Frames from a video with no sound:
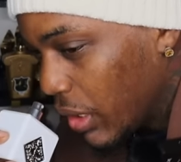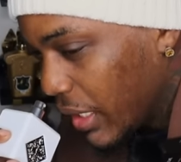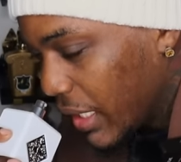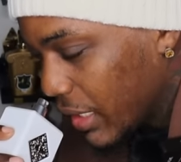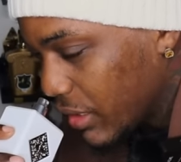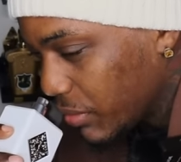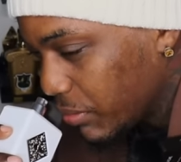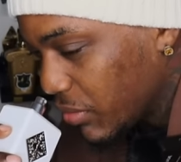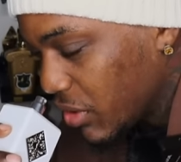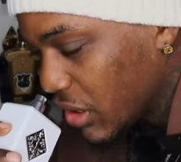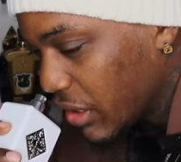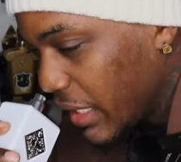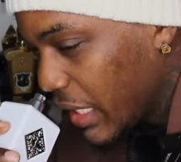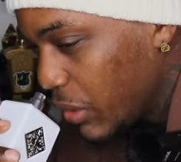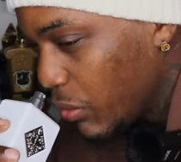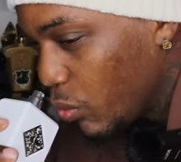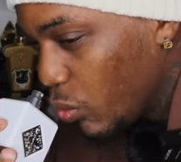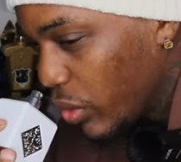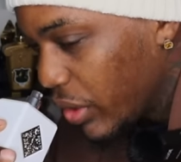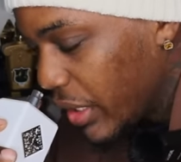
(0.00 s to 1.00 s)
Got some
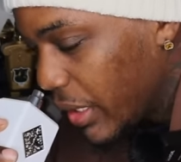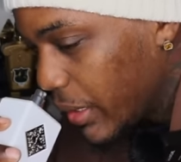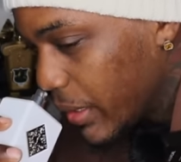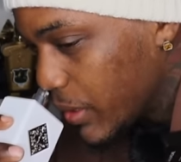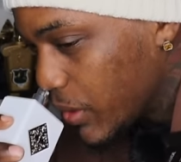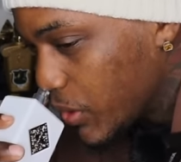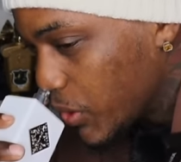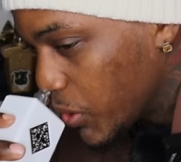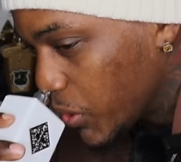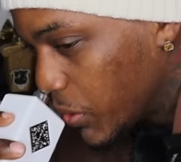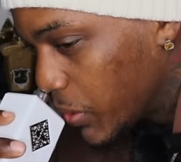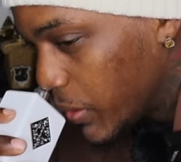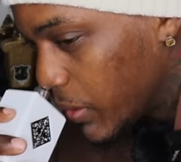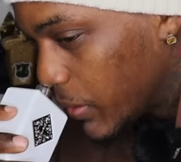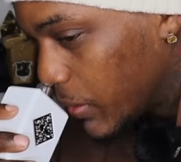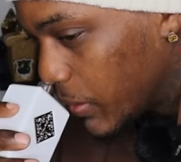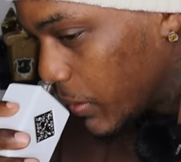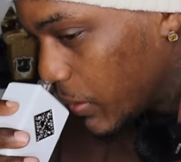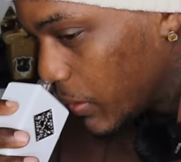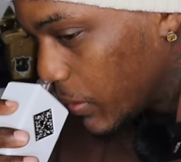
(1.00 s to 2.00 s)
slight woodiness to
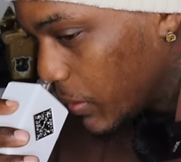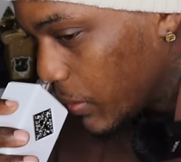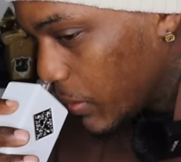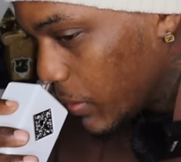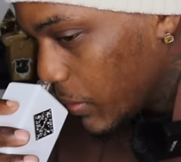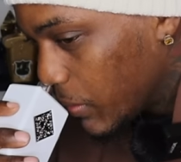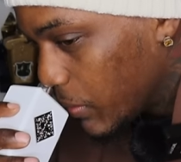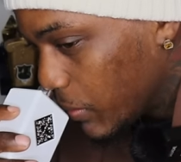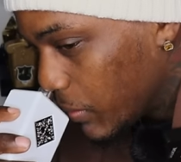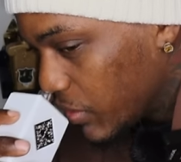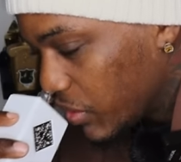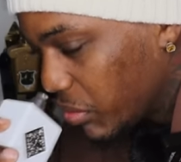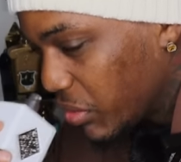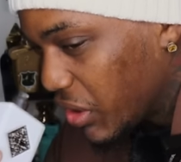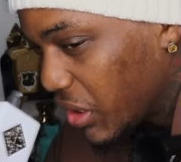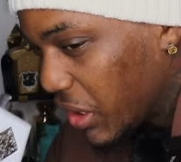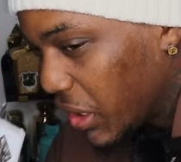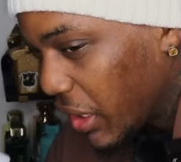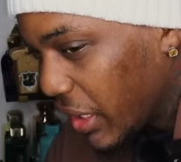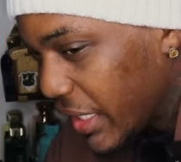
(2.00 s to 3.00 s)
it.
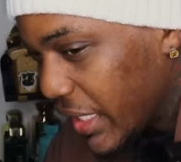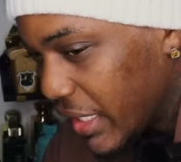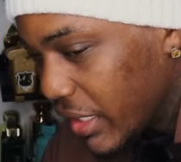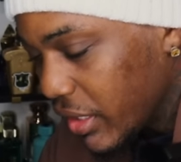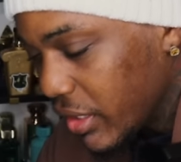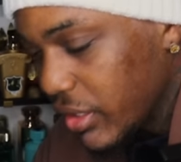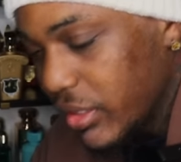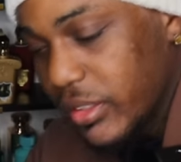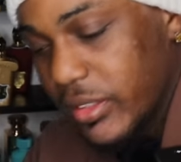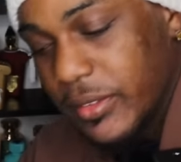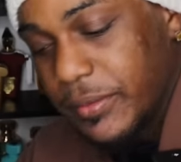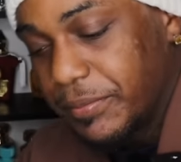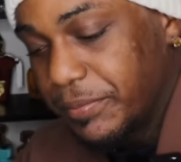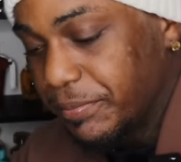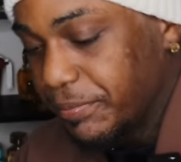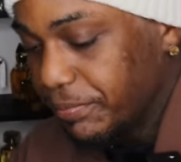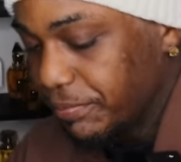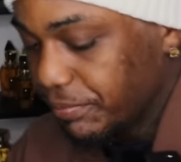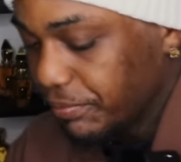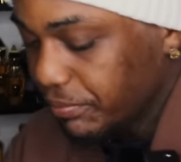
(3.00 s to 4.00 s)
Some cleanness.
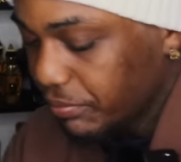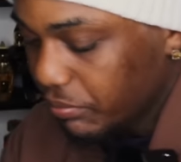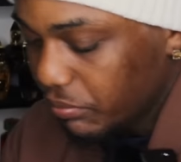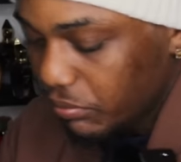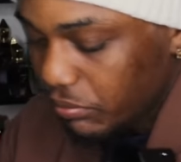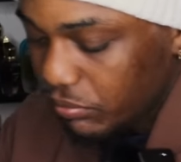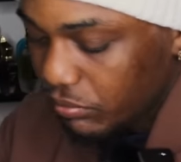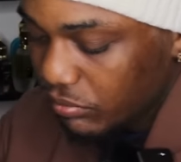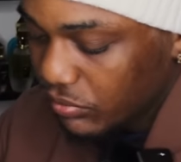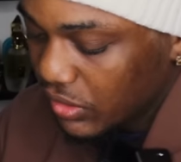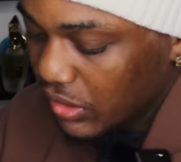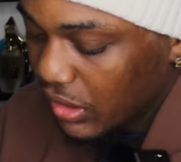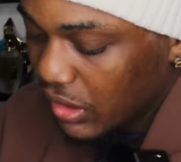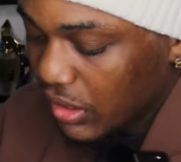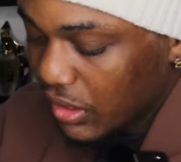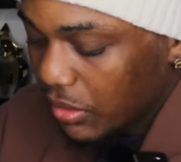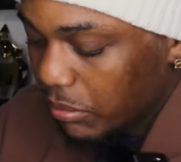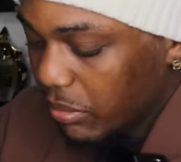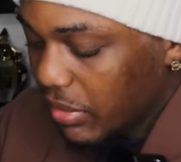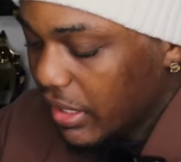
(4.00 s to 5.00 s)

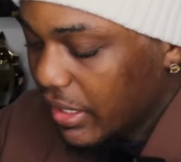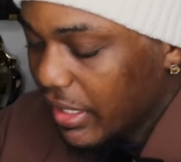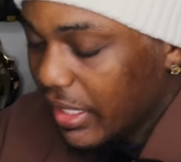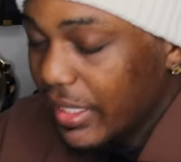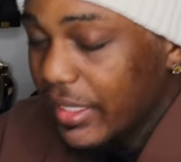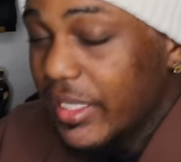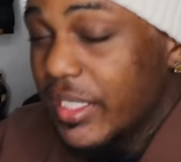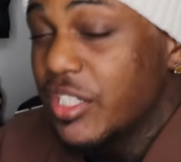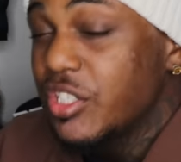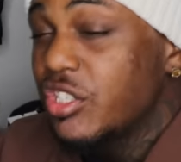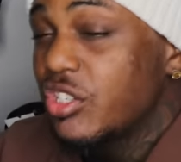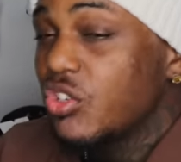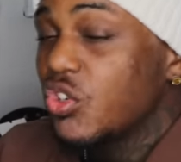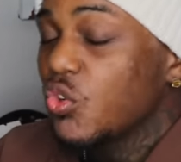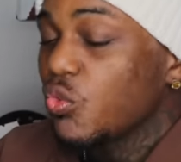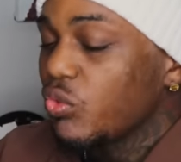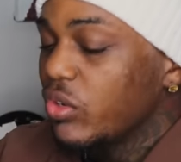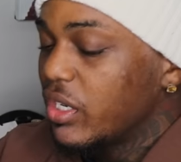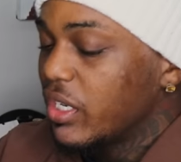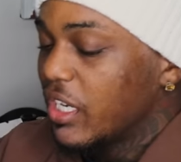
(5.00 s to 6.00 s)
Man,
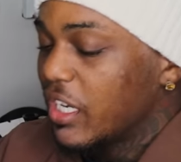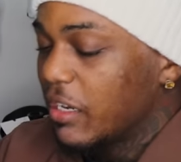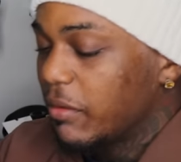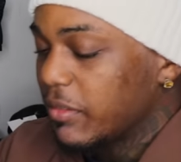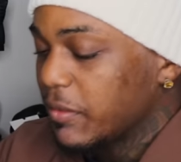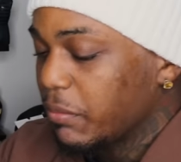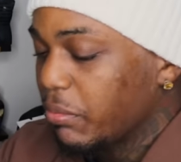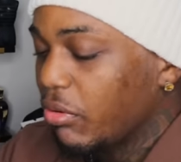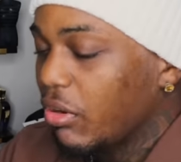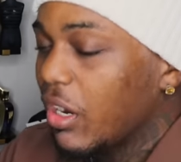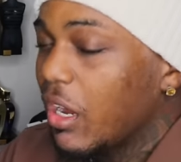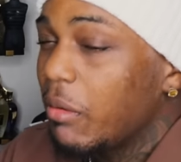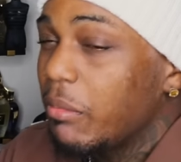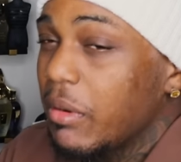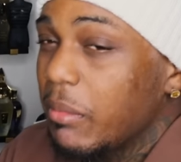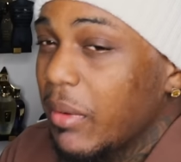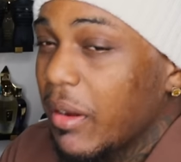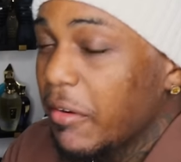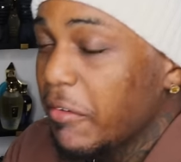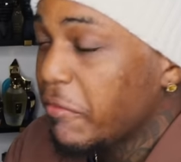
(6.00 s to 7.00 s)
Initio Rehab is
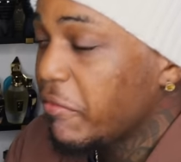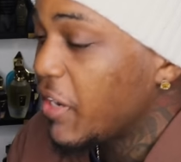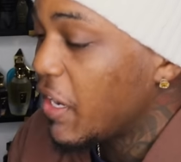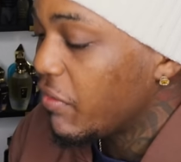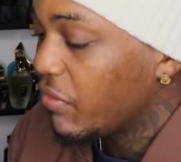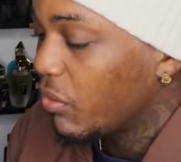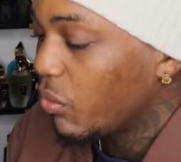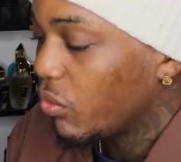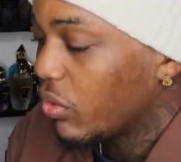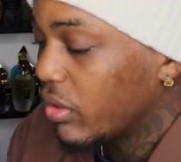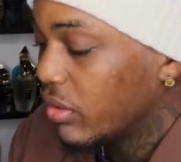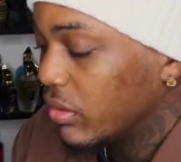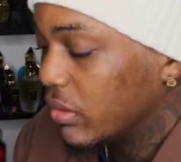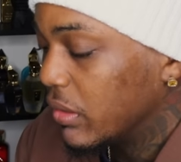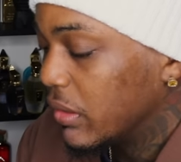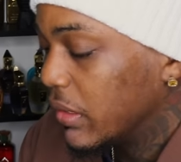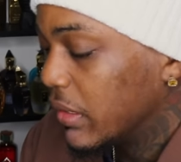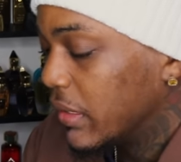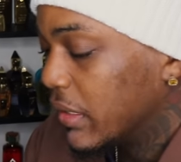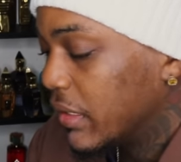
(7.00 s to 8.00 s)
probably my favorite one
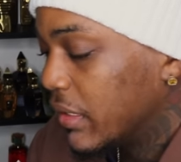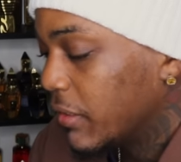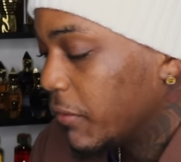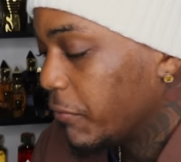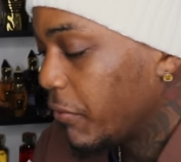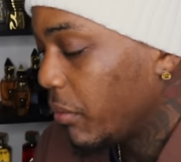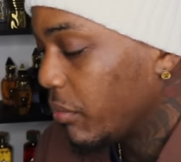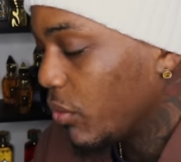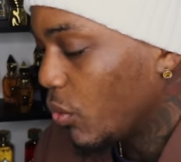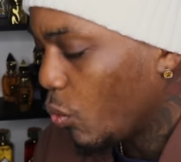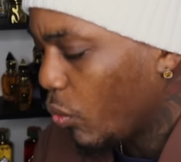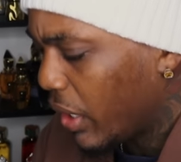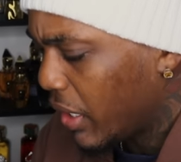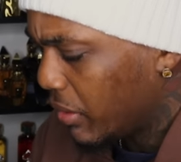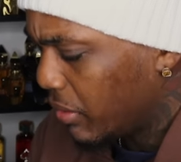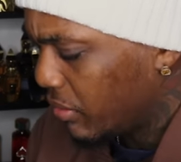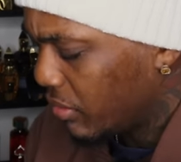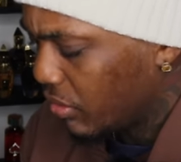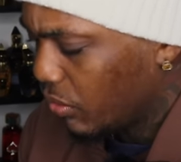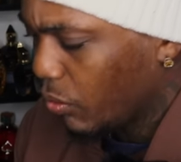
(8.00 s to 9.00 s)
from the
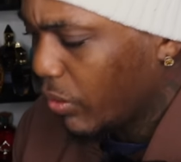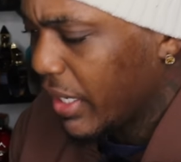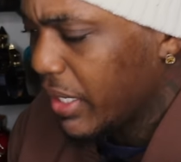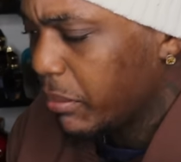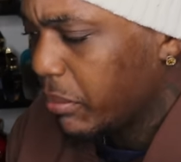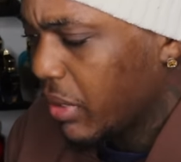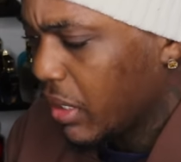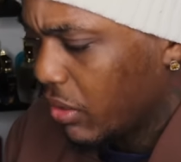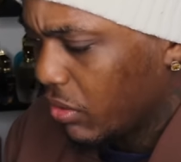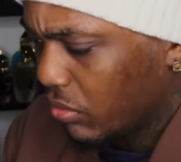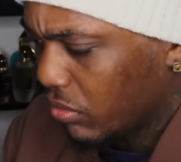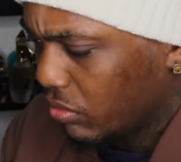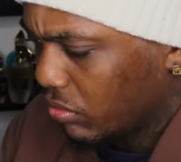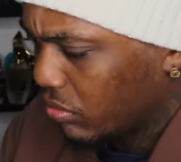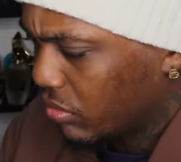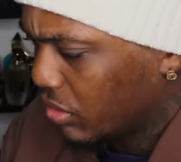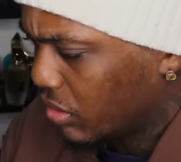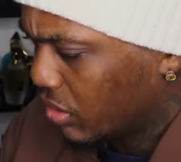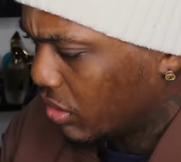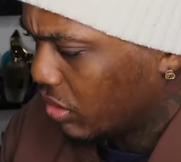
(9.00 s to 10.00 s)
white
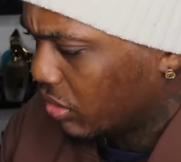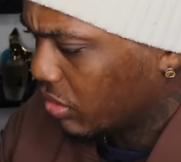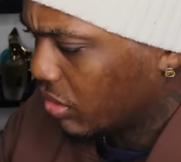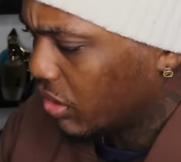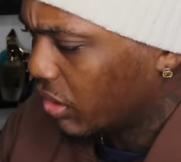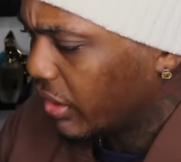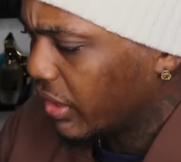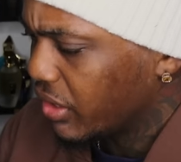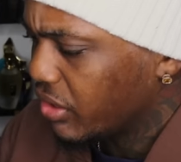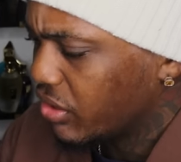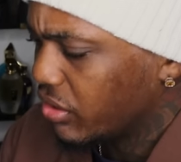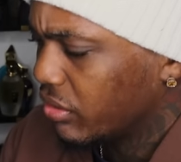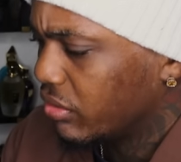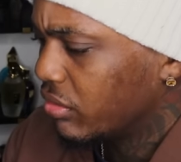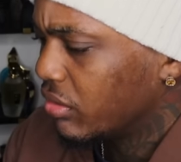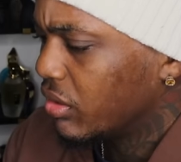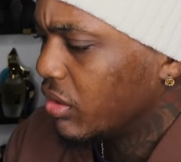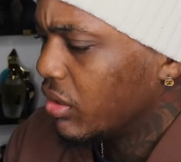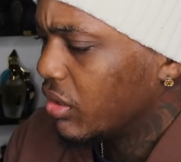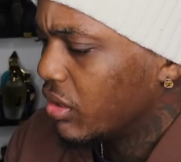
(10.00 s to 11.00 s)
bottle collection.
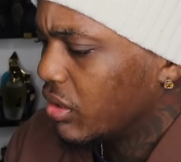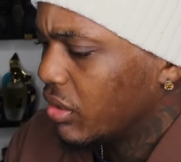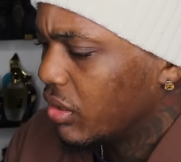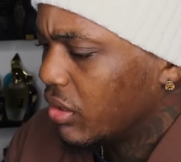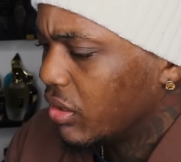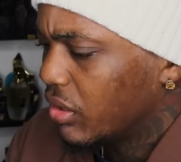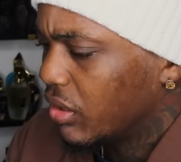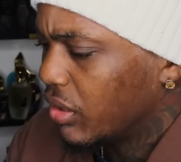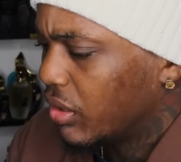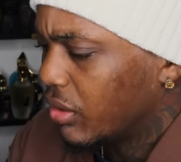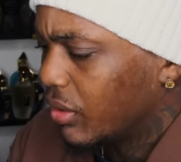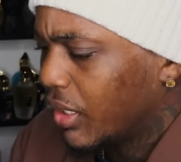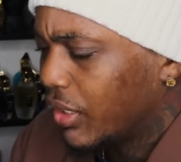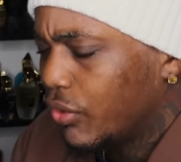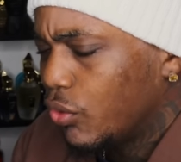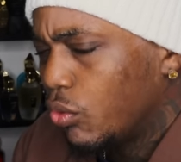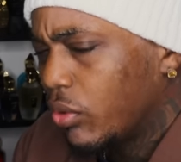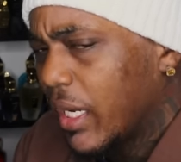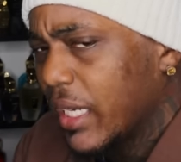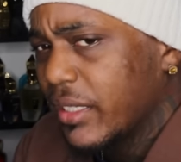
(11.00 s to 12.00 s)
I
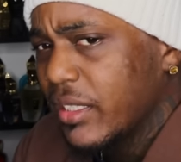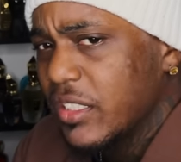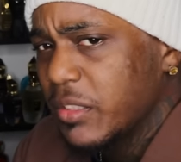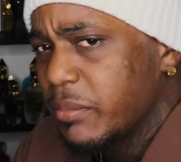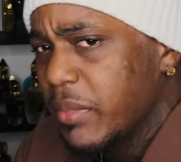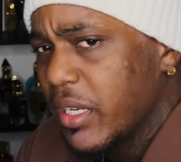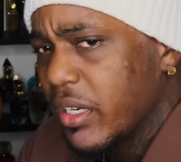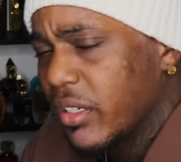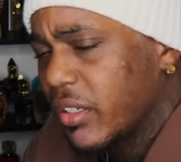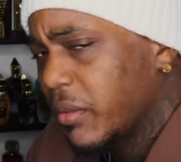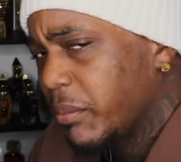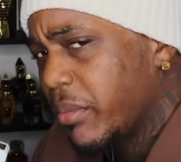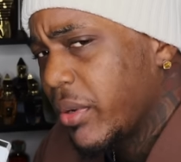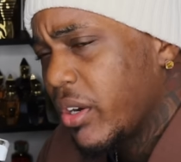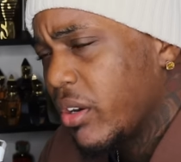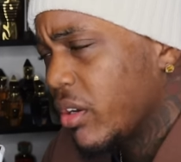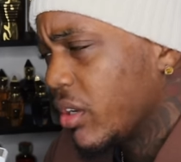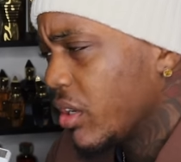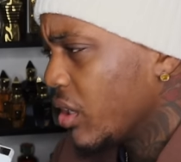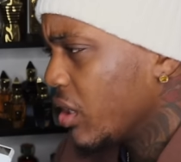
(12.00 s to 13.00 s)
do like this better than
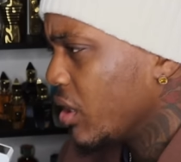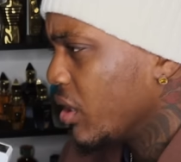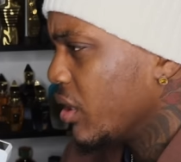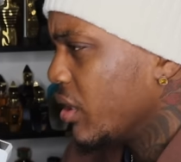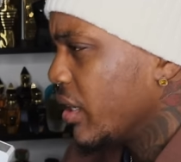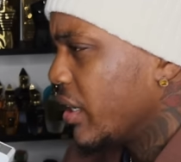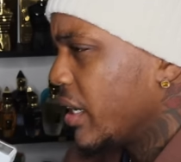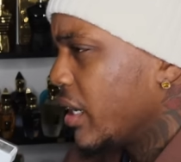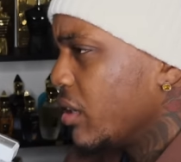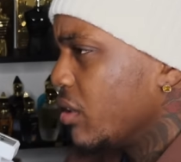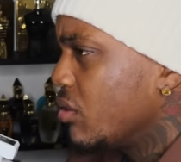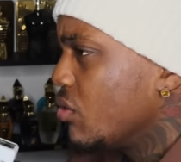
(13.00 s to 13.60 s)
Paragon, and I